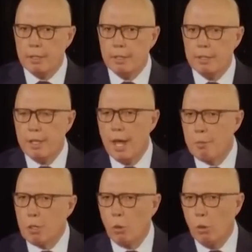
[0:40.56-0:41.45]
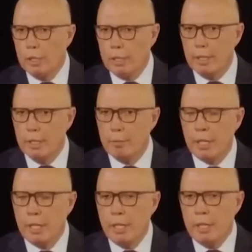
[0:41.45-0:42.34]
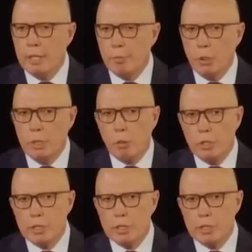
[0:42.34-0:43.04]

The, the name calling and the, the bully boy